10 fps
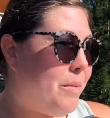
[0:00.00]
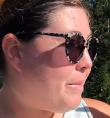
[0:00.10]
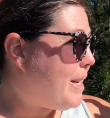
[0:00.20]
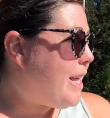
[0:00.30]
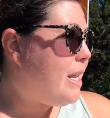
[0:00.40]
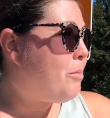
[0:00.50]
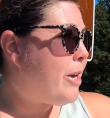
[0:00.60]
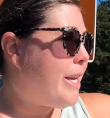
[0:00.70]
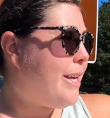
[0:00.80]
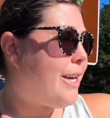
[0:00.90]
but I'm gonna end up
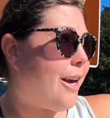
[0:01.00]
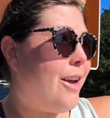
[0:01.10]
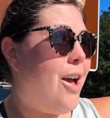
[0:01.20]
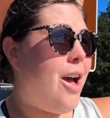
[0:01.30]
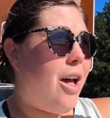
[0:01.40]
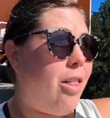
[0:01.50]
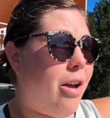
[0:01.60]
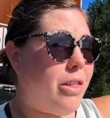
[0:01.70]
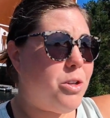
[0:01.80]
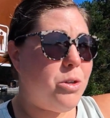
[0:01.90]
right here
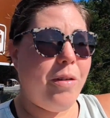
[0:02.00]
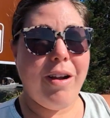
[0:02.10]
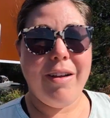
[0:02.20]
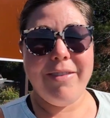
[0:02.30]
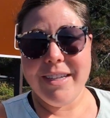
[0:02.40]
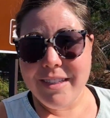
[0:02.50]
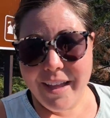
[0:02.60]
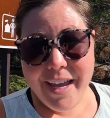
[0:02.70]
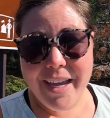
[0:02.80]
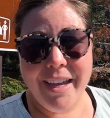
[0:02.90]
along the shore of this
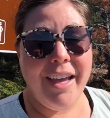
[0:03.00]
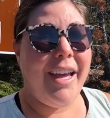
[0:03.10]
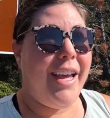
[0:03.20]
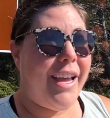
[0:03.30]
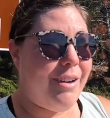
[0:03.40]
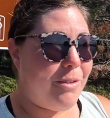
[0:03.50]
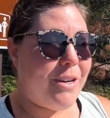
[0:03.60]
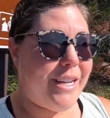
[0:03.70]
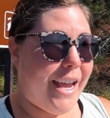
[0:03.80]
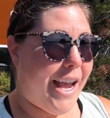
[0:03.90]
lake in
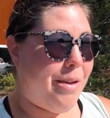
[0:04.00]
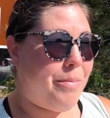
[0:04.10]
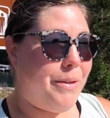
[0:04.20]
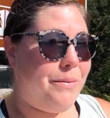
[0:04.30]
order to camp.